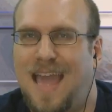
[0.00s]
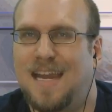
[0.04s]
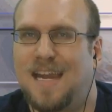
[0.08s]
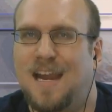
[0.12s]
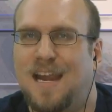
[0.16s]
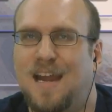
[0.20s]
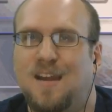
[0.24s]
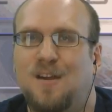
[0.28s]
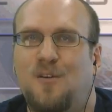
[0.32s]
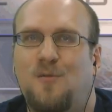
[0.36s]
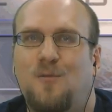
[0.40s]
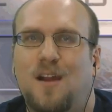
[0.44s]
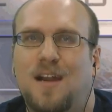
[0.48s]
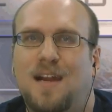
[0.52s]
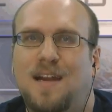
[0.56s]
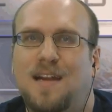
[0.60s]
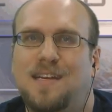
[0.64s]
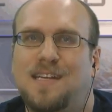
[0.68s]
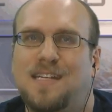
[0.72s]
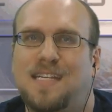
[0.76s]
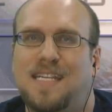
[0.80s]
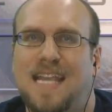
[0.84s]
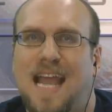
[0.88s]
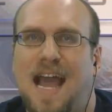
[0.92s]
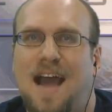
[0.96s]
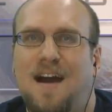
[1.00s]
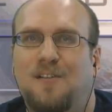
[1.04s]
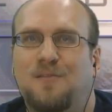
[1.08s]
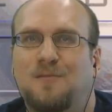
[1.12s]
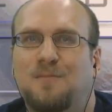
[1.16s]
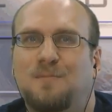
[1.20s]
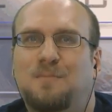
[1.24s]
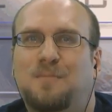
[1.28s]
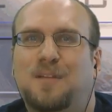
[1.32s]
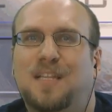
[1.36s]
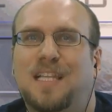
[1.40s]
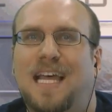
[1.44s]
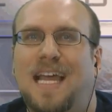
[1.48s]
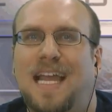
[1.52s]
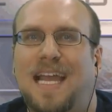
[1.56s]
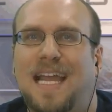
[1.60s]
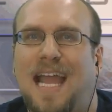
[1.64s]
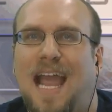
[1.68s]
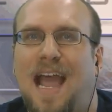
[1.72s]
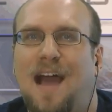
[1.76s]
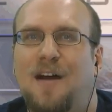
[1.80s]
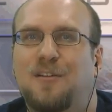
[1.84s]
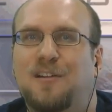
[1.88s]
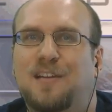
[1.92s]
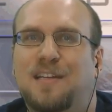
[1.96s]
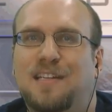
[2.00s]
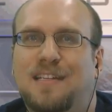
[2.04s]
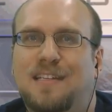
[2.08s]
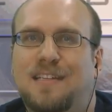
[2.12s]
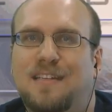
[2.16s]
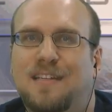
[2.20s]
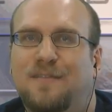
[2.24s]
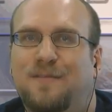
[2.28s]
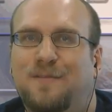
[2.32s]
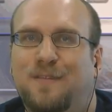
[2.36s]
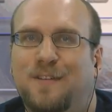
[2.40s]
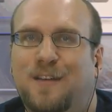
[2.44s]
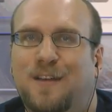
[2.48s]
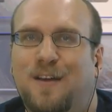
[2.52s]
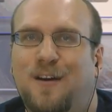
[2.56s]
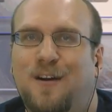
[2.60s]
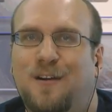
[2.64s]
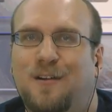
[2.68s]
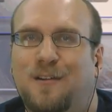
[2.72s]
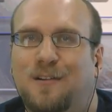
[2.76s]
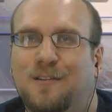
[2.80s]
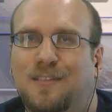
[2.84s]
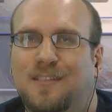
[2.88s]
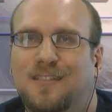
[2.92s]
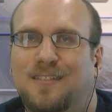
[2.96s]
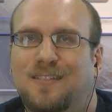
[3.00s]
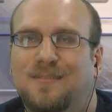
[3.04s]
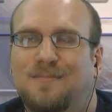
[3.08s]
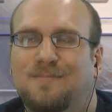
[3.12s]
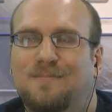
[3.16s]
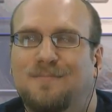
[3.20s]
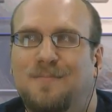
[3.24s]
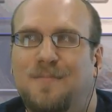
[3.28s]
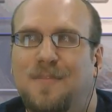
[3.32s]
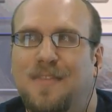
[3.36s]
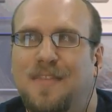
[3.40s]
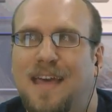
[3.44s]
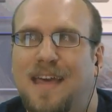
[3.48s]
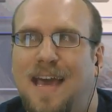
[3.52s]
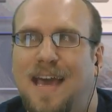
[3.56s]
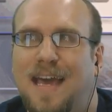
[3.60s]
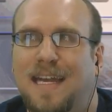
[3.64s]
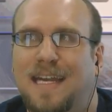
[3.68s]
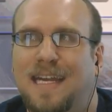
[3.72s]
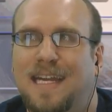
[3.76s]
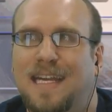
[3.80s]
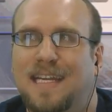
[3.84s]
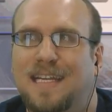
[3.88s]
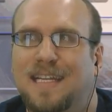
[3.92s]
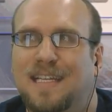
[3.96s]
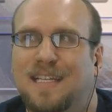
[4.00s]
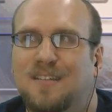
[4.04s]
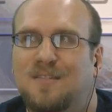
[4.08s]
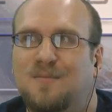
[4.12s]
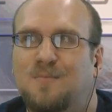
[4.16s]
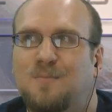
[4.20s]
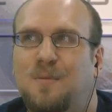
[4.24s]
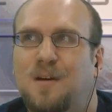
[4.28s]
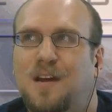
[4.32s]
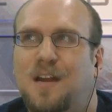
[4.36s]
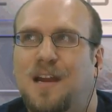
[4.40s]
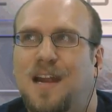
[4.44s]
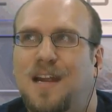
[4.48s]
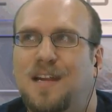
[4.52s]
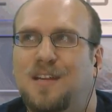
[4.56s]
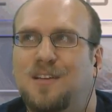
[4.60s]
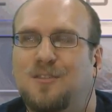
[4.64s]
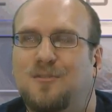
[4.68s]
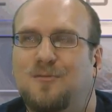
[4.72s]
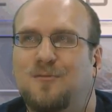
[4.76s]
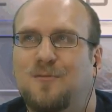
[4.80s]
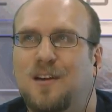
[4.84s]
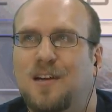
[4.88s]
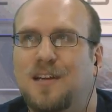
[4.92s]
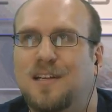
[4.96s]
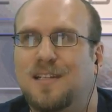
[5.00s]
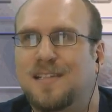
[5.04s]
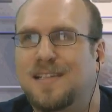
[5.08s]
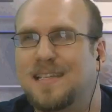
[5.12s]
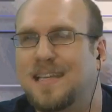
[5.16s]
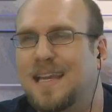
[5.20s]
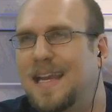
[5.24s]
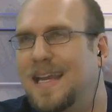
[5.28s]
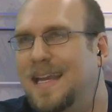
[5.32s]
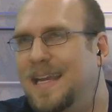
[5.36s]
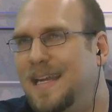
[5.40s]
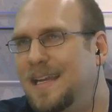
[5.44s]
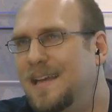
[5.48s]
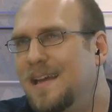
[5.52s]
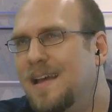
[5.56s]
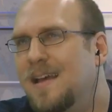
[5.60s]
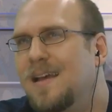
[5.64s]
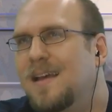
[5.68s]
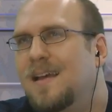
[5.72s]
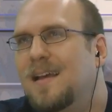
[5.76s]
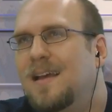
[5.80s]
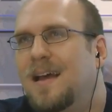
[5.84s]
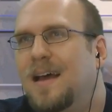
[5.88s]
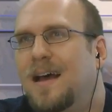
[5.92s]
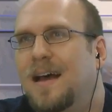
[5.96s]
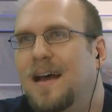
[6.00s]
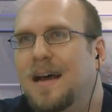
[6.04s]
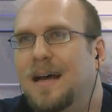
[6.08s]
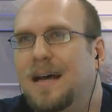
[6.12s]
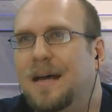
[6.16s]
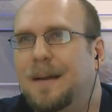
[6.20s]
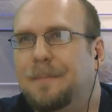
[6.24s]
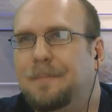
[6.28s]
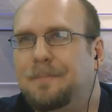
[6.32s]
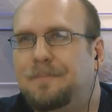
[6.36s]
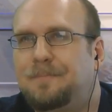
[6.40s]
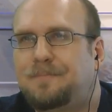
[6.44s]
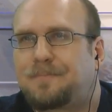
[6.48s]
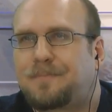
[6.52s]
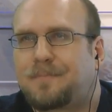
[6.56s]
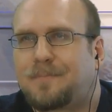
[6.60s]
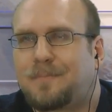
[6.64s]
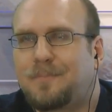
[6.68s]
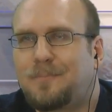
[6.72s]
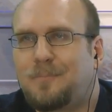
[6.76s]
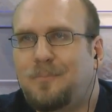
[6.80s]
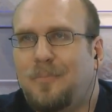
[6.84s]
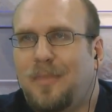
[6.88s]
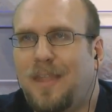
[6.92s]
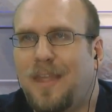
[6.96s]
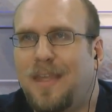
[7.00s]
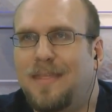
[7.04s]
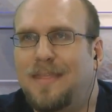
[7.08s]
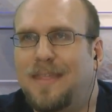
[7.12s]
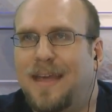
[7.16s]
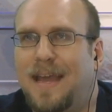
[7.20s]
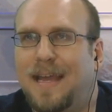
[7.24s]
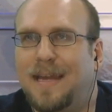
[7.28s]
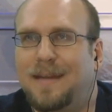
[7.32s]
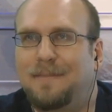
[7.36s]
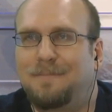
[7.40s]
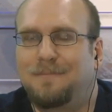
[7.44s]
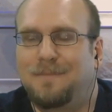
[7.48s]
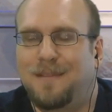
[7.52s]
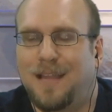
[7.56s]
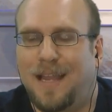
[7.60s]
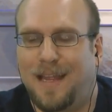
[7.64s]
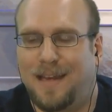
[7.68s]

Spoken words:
And I don't want to downplay how difficult that is, but I do want to say that,